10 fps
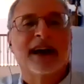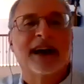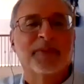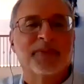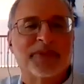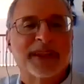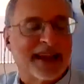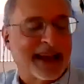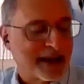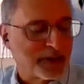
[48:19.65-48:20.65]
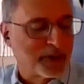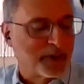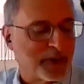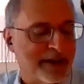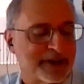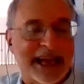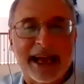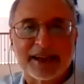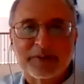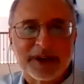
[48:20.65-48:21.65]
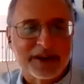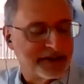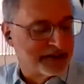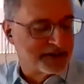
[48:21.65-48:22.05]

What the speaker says: Got a little advertisement here.